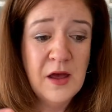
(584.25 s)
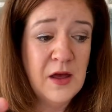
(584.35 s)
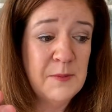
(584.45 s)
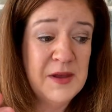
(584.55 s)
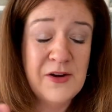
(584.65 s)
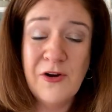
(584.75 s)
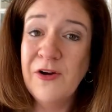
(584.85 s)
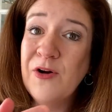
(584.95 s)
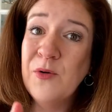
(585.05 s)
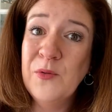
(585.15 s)
Um, in
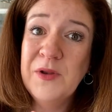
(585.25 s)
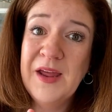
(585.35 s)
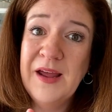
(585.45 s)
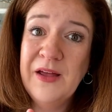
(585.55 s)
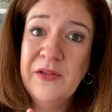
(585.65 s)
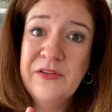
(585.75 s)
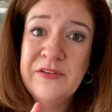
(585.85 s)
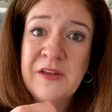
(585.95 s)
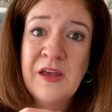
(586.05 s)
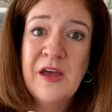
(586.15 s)
our old
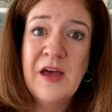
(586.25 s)
house,